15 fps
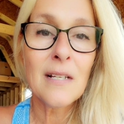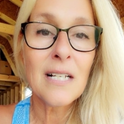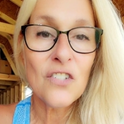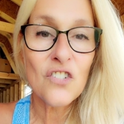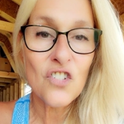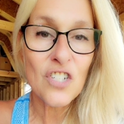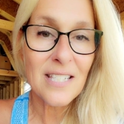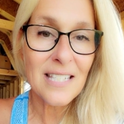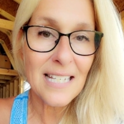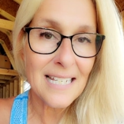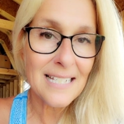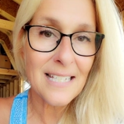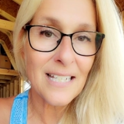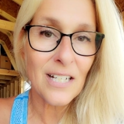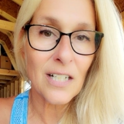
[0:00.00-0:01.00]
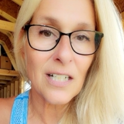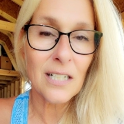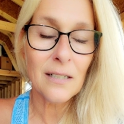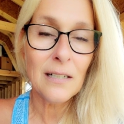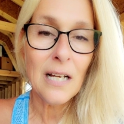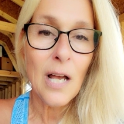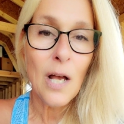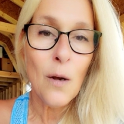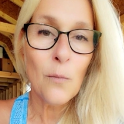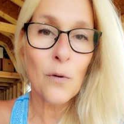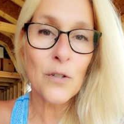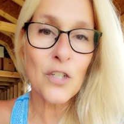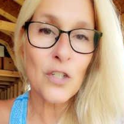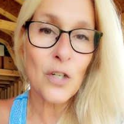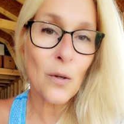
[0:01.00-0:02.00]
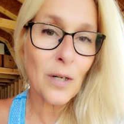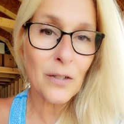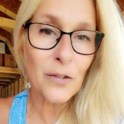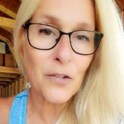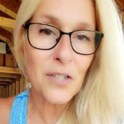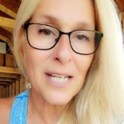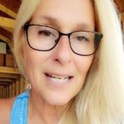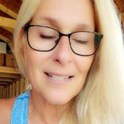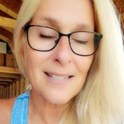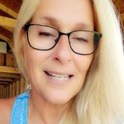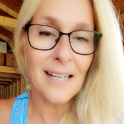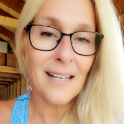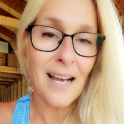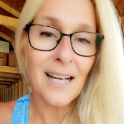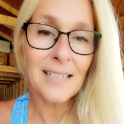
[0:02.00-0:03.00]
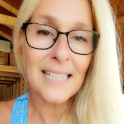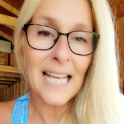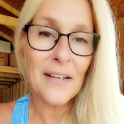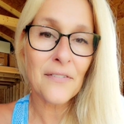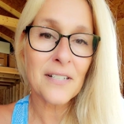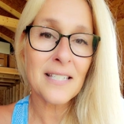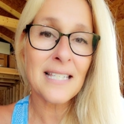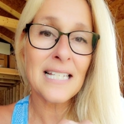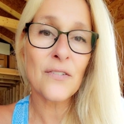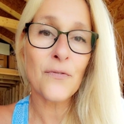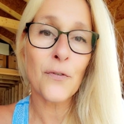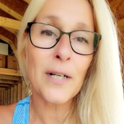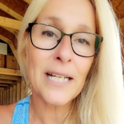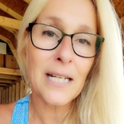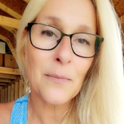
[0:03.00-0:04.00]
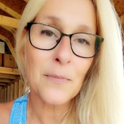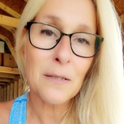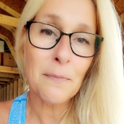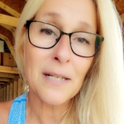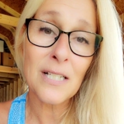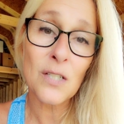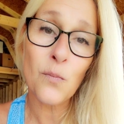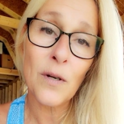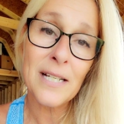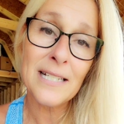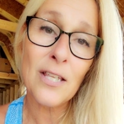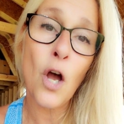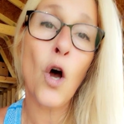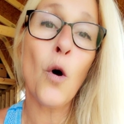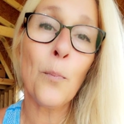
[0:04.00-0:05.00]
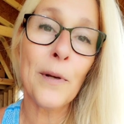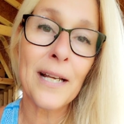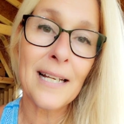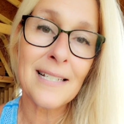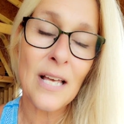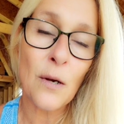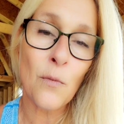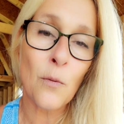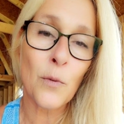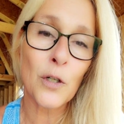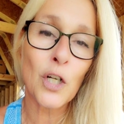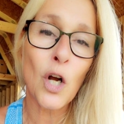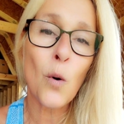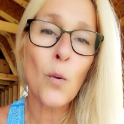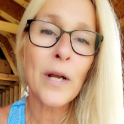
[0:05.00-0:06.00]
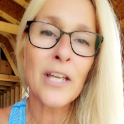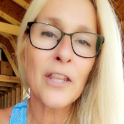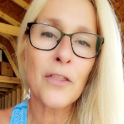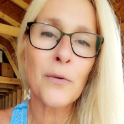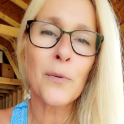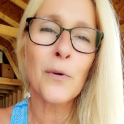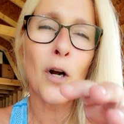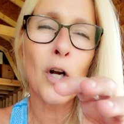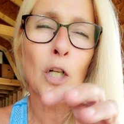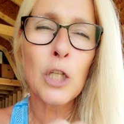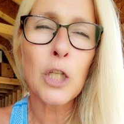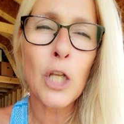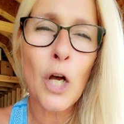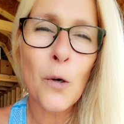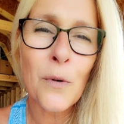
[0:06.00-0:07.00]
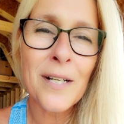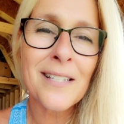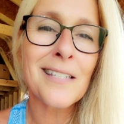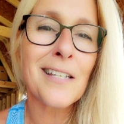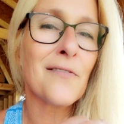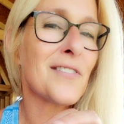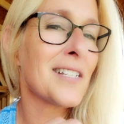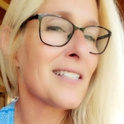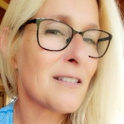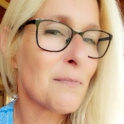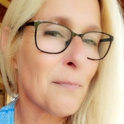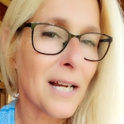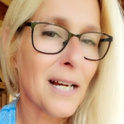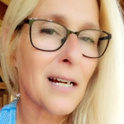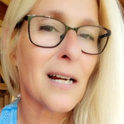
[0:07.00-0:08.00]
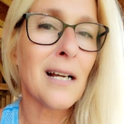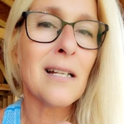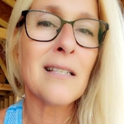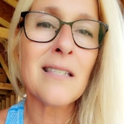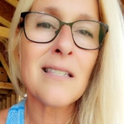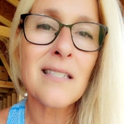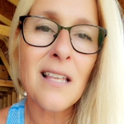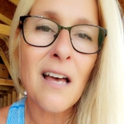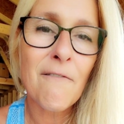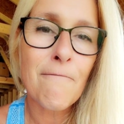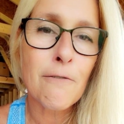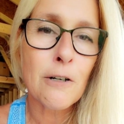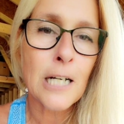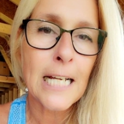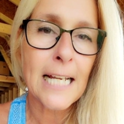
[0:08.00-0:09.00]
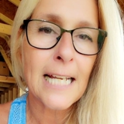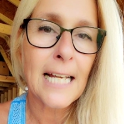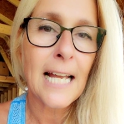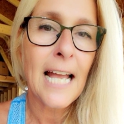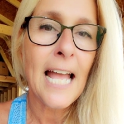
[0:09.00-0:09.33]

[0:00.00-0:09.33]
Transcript: It's just easier. But what you don't understand is that God gave us these freedoms because what He's hoping is that when we're going through our lowest of despair and suffering